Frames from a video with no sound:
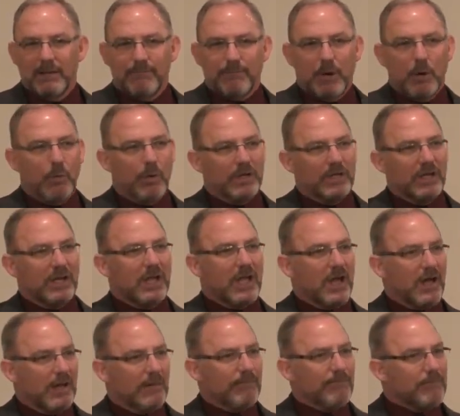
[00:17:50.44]
But when you
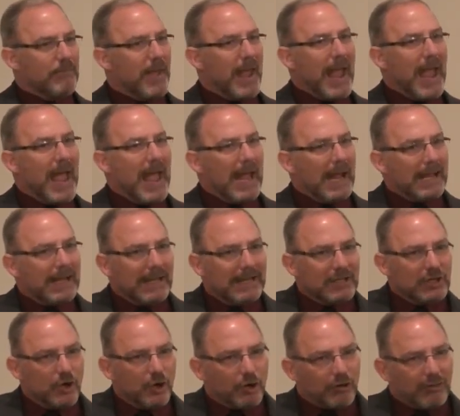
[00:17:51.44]
come back
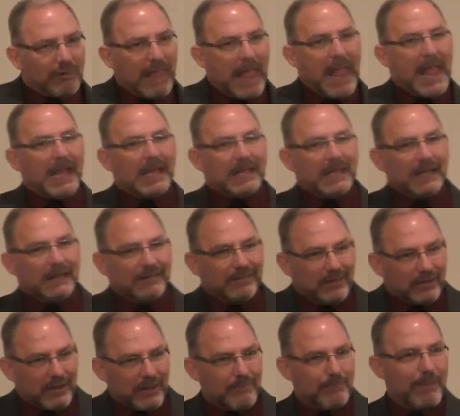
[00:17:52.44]
and you're lacking
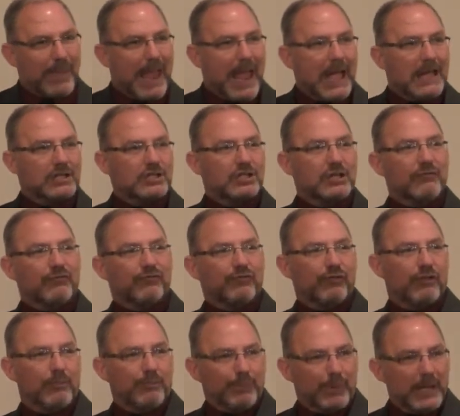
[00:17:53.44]
the compassion for
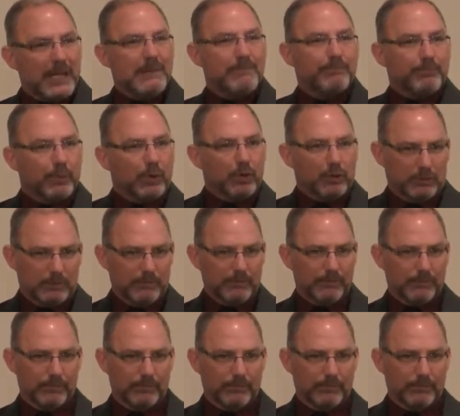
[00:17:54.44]
the people,